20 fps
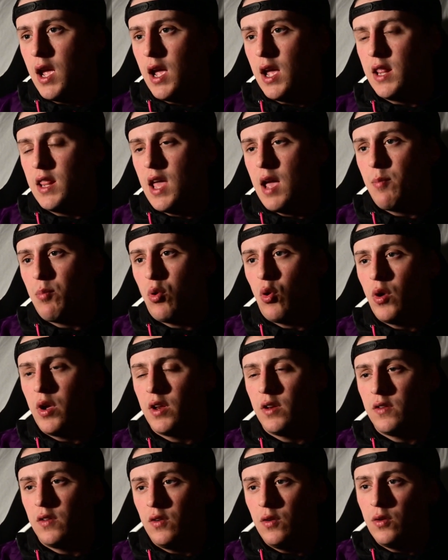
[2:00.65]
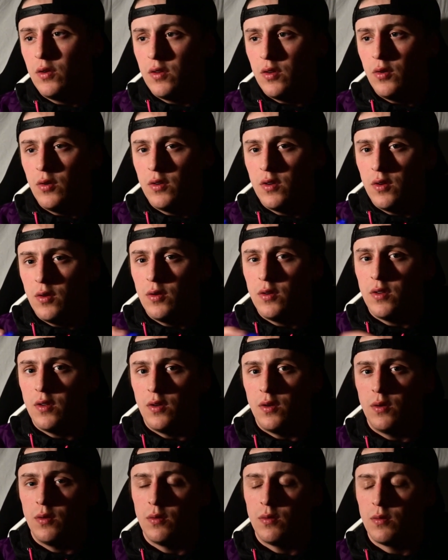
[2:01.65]
and at
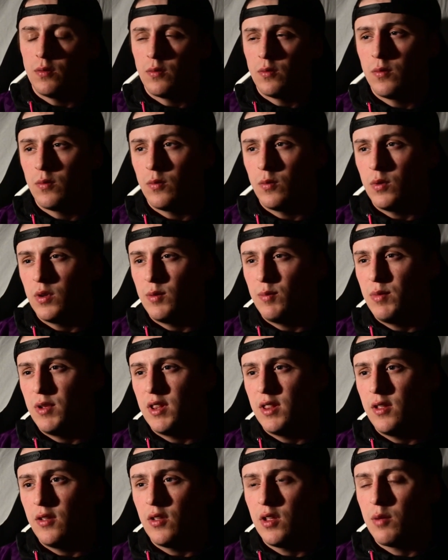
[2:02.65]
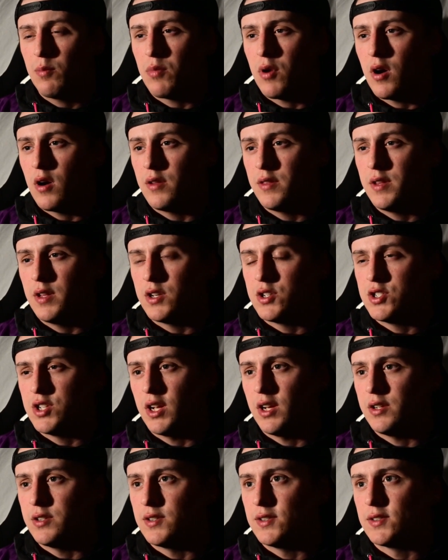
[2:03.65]
0.2222 would be the only part that
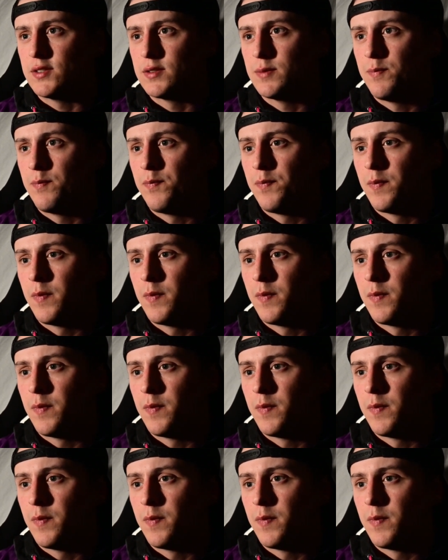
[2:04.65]
changes.